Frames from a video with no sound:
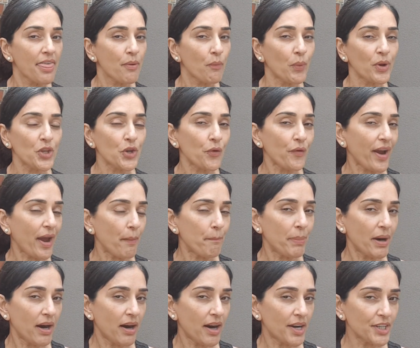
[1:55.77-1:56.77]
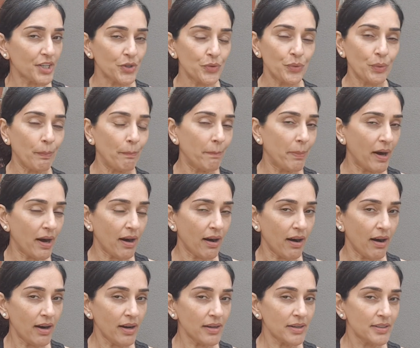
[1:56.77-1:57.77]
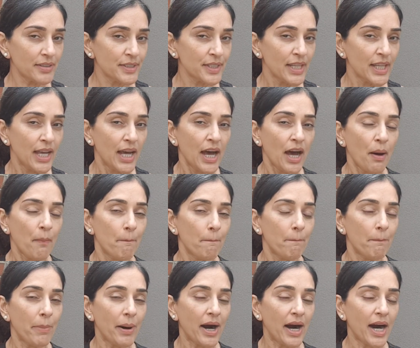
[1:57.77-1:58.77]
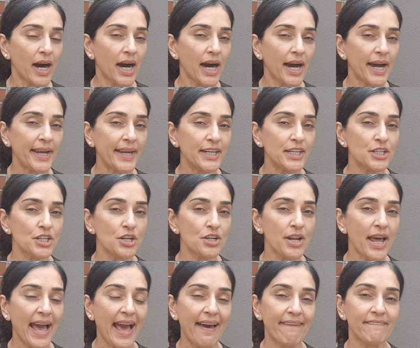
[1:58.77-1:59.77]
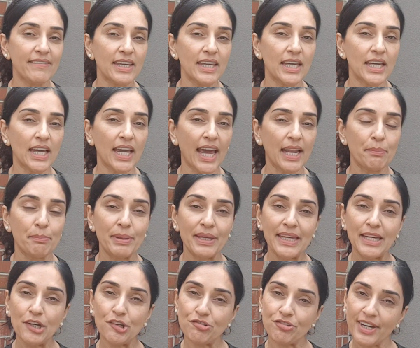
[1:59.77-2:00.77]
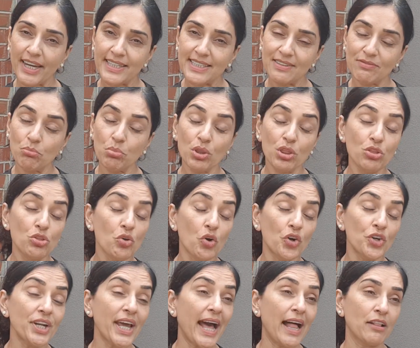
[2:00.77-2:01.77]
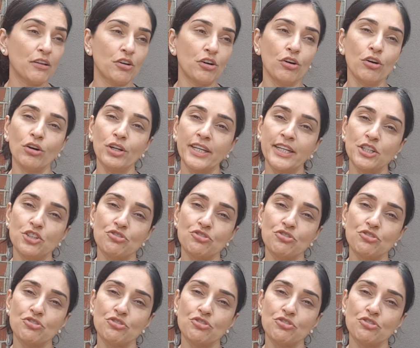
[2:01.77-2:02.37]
when you're at a party or bar by having and being creative with non-alcoholic